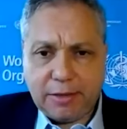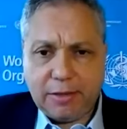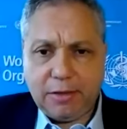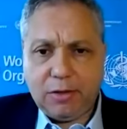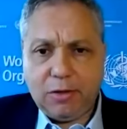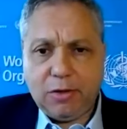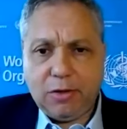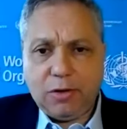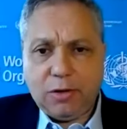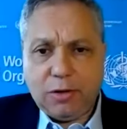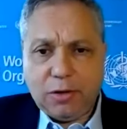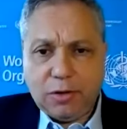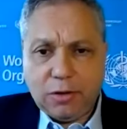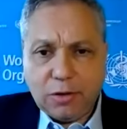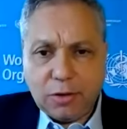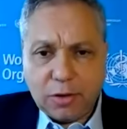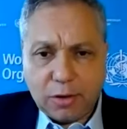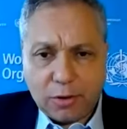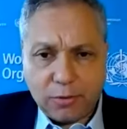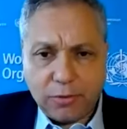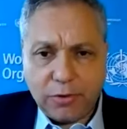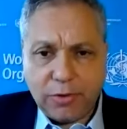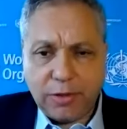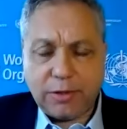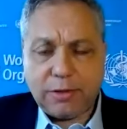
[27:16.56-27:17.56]

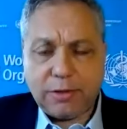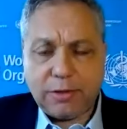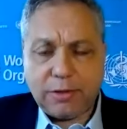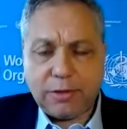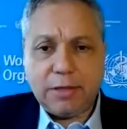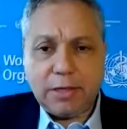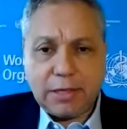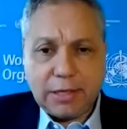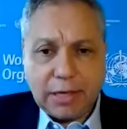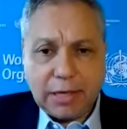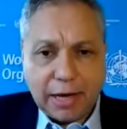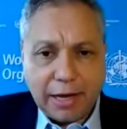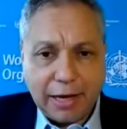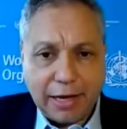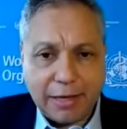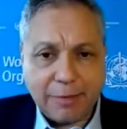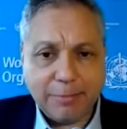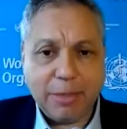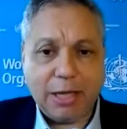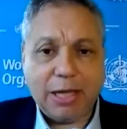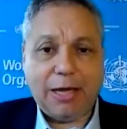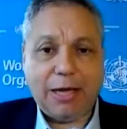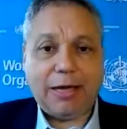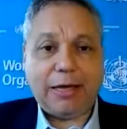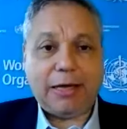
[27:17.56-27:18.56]
the
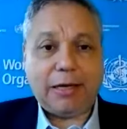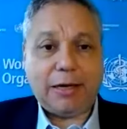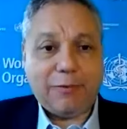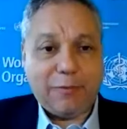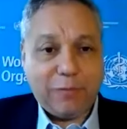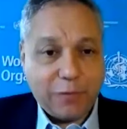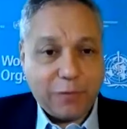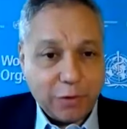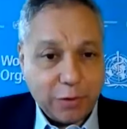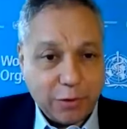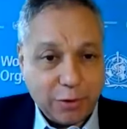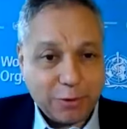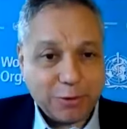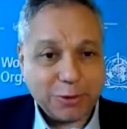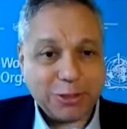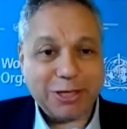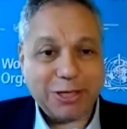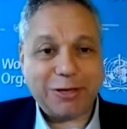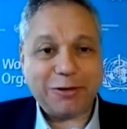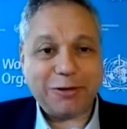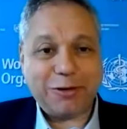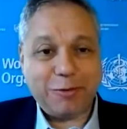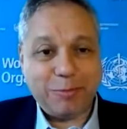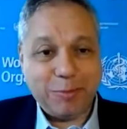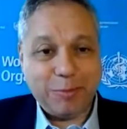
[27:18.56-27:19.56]
timeline for those
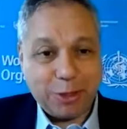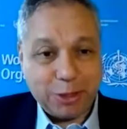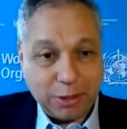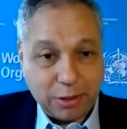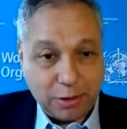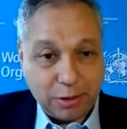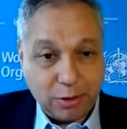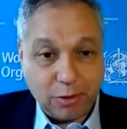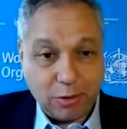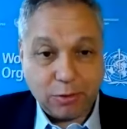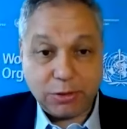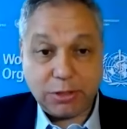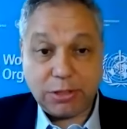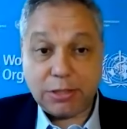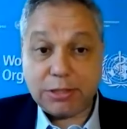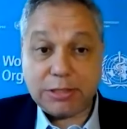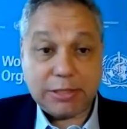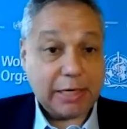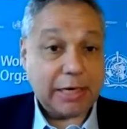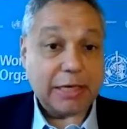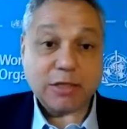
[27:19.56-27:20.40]
100 million doses,